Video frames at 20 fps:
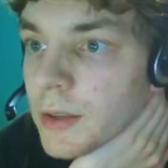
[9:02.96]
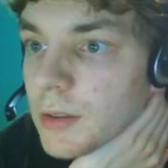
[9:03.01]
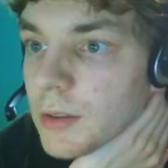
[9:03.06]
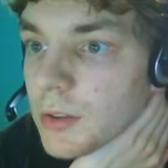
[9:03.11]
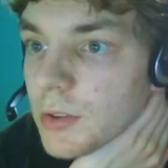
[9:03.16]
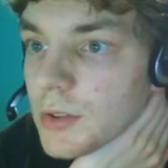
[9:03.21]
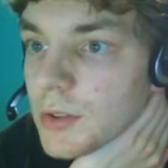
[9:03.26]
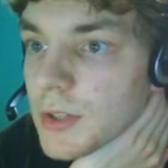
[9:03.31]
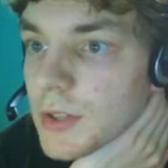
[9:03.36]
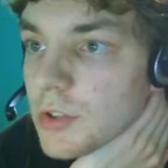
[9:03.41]

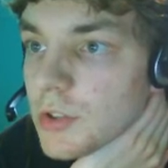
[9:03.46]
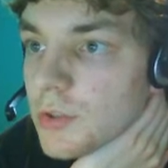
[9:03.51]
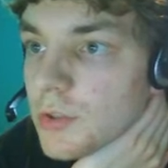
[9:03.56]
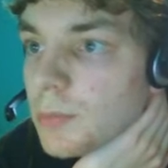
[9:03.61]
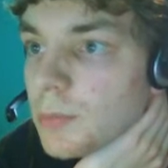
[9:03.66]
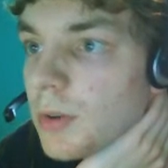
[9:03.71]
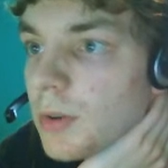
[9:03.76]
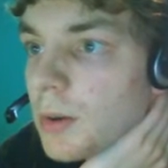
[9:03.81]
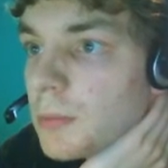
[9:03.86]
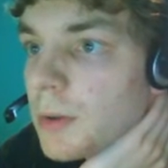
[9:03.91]
usage
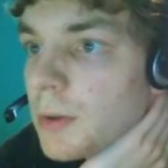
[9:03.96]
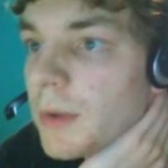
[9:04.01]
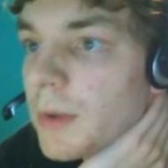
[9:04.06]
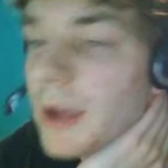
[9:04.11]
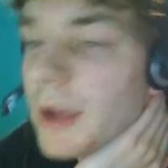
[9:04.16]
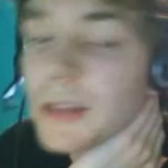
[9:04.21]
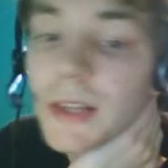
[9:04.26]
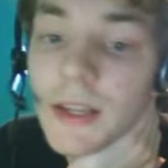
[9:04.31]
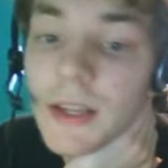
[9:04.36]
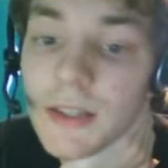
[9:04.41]
problem
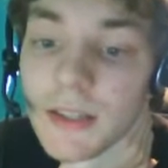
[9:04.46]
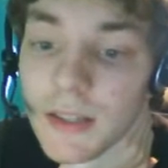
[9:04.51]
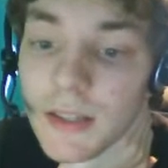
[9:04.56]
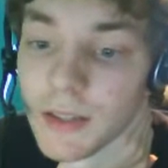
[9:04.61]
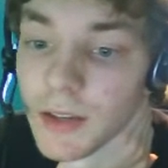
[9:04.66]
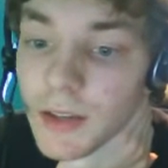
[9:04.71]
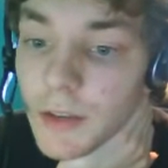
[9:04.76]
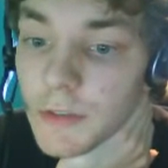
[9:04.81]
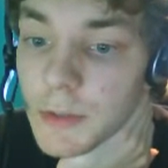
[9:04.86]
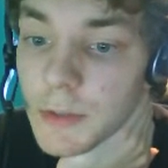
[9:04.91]
unless
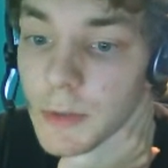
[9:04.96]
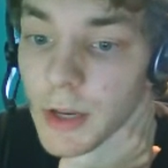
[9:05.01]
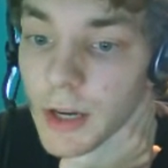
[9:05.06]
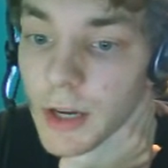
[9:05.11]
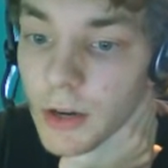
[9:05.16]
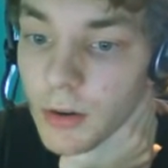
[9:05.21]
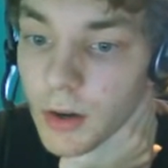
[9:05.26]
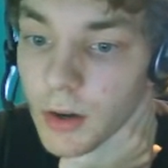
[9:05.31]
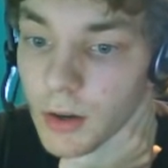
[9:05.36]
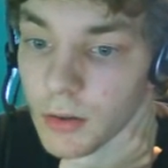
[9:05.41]
it gives me an
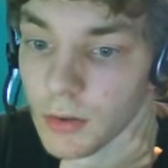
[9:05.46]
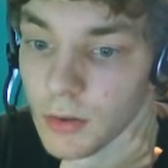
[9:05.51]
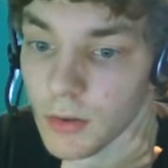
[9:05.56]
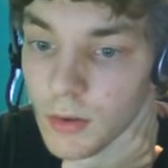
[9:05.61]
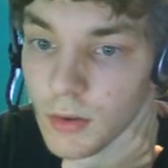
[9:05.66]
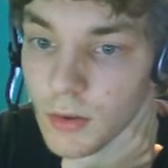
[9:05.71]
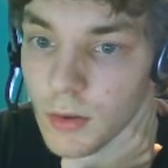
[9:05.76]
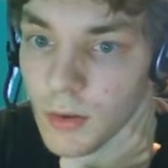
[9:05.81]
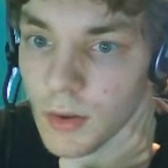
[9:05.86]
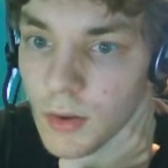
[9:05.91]
error
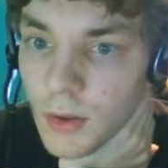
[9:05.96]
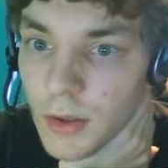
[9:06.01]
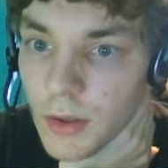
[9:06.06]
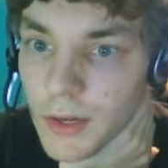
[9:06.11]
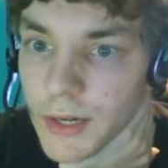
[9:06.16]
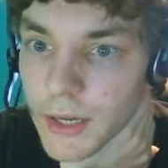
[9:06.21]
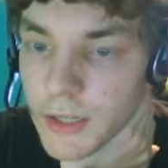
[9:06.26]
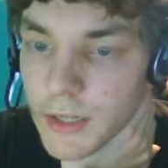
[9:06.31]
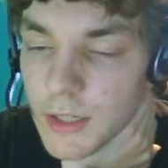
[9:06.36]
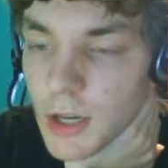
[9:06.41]

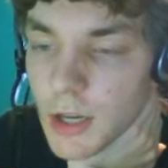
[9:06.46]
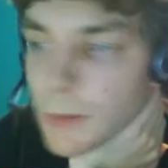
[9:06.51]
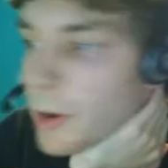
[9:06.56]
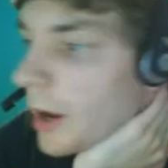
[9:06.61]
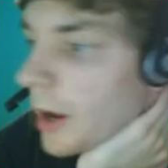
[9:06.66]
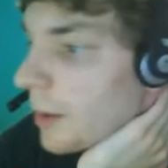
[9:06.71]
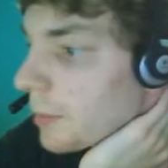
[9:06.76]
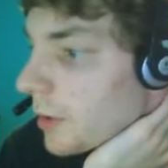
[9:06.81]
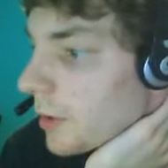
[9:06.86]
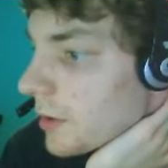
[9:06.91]
next time
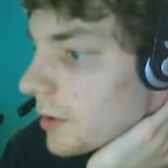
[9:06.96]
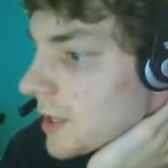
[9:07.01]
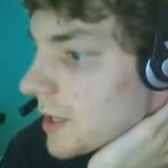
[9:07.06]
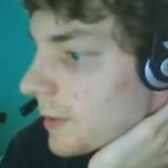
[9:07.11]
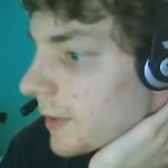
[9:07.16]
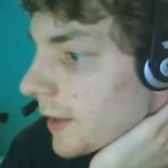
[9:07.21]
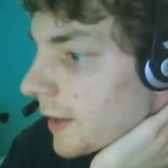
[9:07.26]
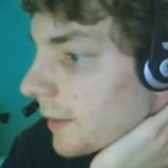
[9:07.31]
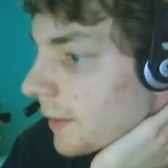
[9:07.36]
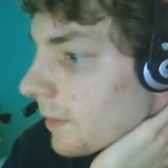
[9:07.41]
I upload
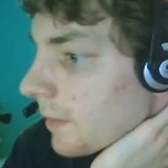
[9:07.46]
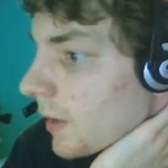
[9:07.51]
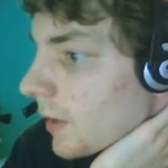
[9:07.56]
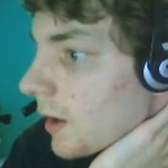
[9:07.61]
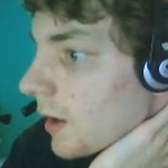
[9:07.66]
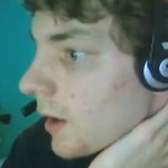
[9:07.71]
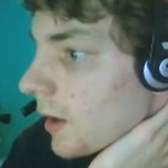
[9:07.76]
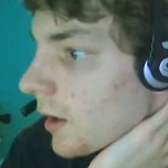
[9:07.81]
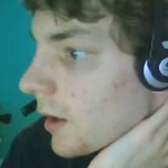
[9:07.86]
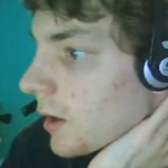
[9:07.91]
something.
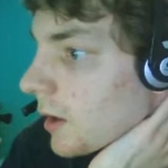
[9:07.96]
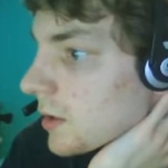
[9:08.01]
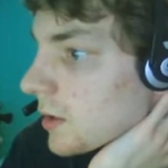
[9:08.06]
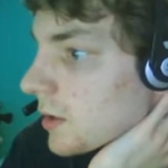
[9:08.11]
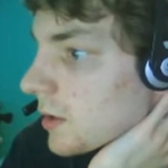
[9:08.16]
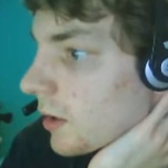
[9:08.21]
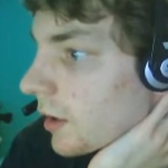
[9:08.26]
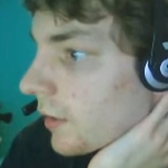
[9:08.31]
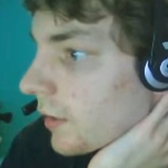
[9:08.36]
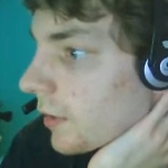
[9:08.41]

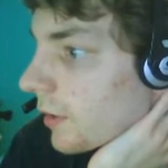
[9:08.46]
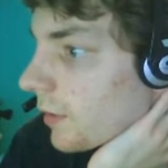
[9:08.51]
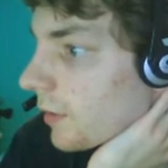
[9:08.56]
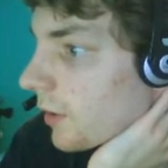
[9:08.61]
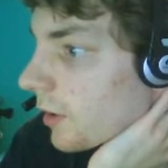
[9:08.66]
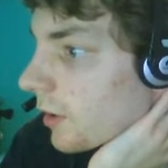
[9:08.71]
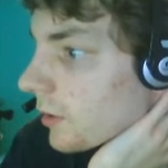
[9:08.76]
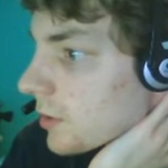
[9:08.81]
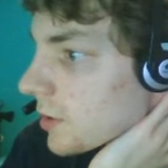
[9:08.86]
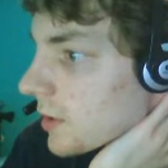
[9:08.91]
So if you've
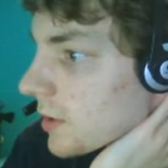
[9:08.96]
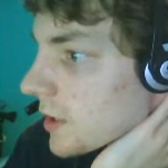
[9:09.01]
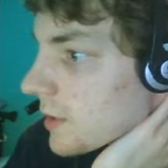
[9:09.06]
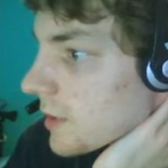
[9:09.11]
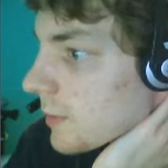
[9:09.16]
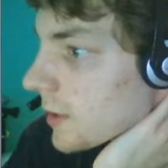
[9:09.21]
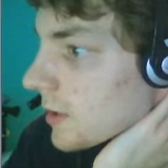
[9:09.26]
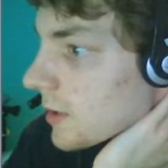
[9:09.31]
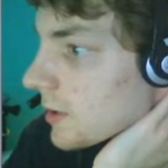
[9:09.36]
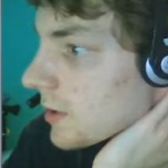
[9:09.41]
forgotten to
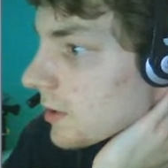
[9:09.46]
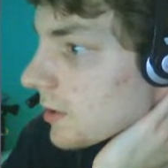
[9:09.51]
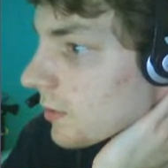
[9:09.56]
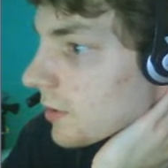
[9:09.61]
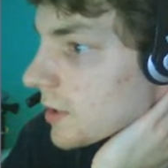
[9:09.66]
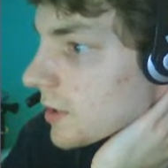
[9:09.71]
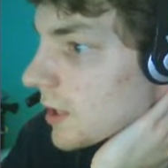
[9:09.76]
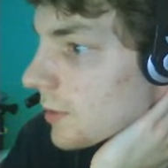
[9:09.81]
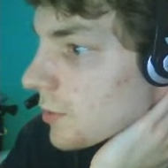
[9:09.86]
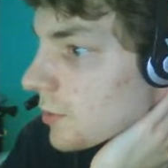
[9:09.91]
dismiss
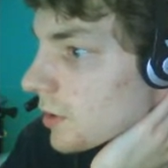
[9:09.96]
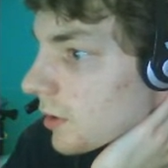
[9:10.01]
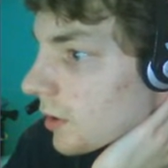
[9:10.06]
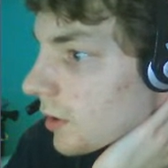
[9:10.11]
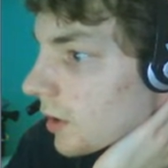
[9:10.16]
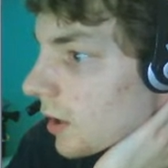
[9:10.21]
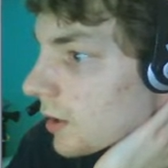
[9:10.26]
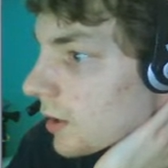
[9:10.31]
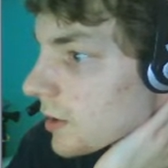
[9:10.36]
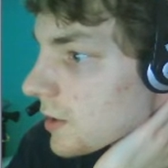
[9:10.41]
reception
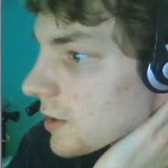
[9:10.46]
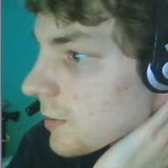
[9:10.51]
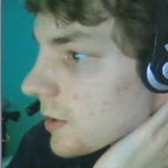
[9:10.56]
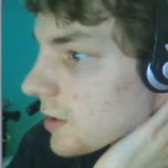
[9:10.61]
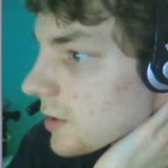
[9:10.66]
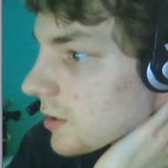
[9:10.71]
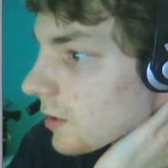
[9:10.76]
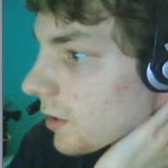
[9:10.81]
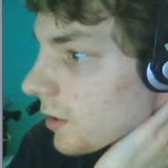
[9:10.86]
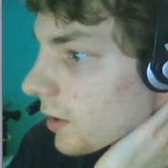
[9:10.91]
and can't
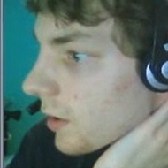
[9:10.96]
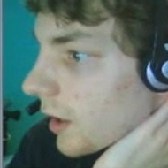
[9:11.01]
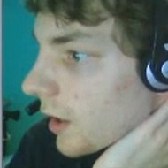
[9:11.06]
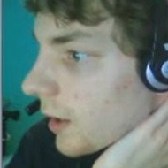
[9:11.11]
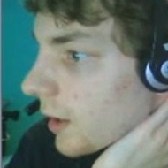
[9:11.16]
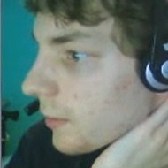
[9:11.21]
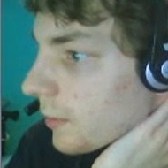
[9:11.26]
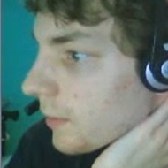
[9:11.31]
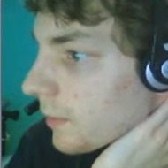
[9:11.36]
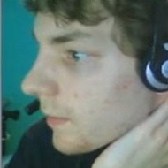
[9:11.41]
dismiss,
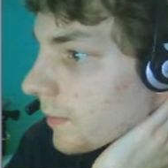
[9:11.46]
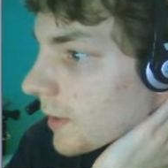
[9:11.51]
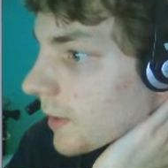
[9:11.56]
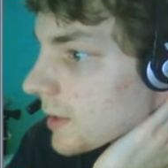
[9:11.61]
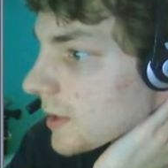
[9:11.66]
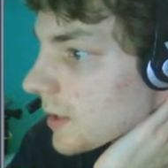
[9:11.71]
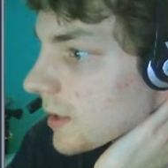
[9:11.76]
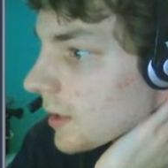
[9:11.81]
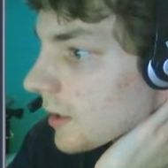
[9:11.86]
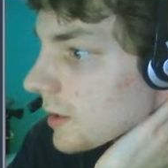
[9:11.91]
okay,
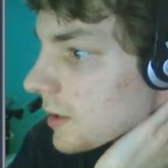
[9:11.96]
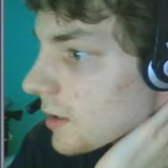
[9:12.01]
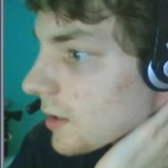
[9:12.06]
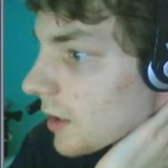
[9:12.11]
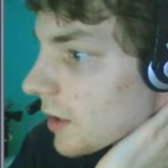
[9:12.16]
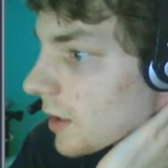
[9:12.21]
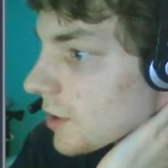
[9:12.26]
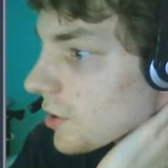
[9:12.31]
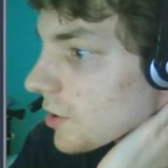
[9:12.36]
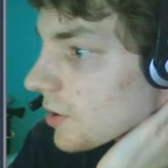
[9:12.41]
that's it.
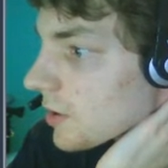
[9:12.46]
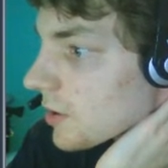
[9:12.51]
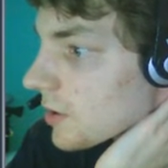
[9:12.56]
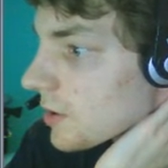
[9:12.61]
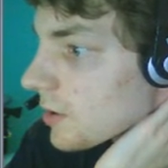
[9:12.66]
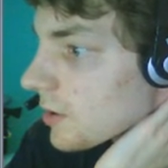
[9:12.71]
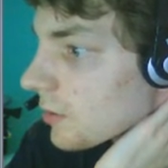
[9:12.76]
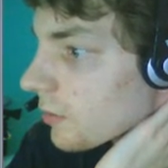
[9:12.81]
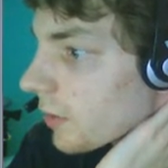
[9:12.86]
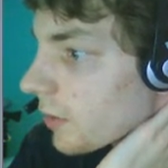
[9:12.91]
Installation
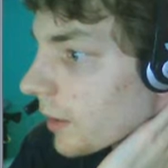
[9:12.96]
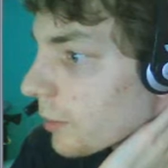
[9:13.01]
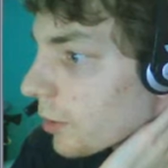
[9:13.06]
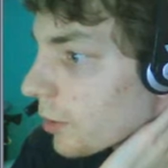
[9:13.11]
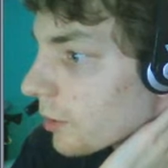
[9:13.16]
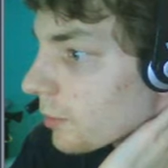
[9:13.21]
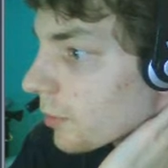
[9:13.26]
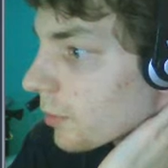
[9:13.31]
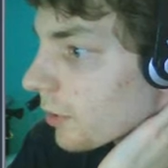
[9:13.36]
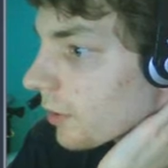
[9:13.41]
is
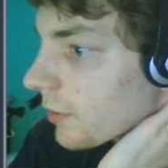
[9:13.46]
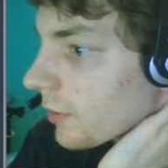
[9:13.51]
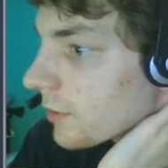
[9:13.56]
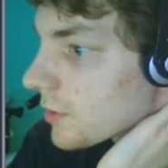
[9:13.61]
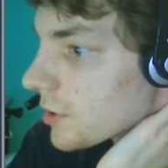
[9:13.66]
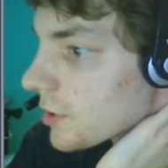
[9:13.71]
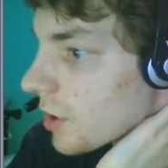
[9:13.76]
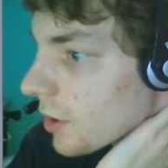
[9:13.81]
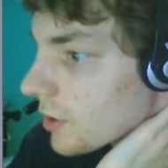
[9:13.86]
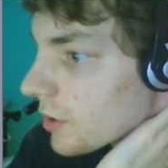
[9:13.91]
reboot proof.
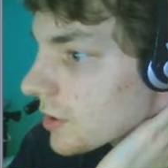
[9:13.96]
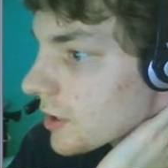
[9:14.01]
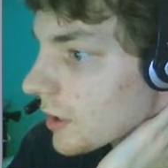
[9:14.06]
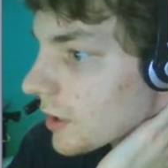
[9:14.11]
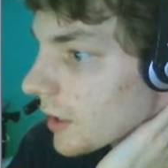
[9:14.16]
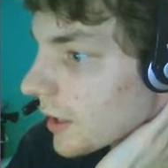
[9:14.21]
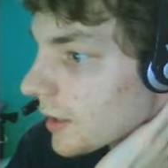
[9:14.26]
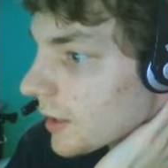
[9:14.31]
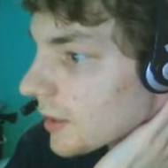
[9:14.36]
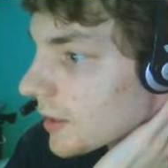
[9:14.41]
Don't
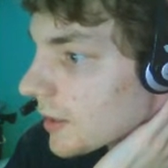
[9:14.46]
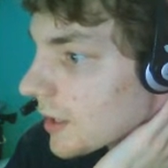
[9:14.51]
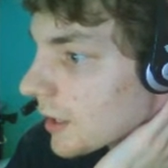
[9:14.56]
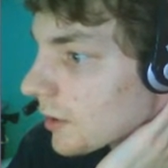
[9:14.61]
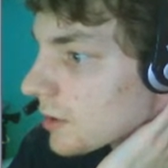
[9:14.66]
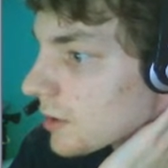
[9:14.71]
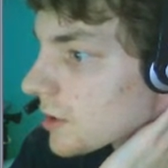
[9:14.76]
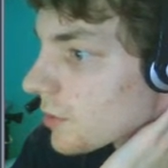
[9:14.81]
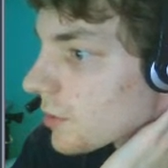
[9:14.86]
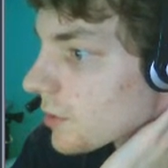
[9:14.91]
delete the
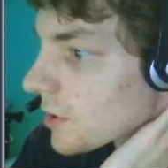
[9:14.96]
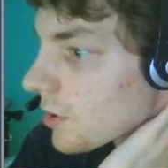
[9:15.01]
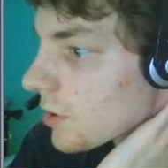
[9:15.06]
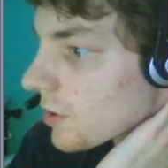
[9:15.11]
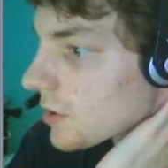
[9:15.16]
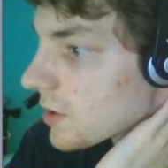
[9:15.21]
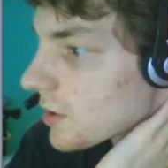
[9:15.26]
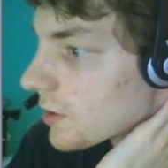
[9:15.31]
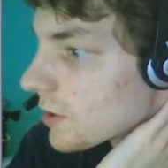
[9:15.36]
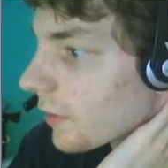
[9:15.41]
Ndless
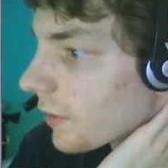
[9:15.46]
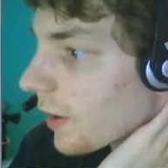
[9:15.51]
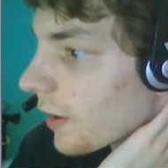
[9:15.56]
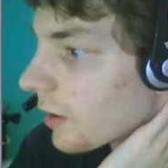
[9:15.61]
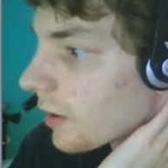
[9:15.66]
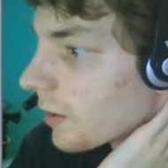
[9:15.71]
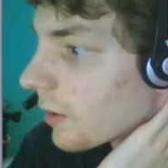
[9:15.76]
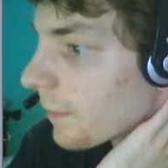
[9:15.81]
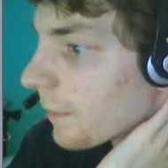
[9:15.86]
resources file.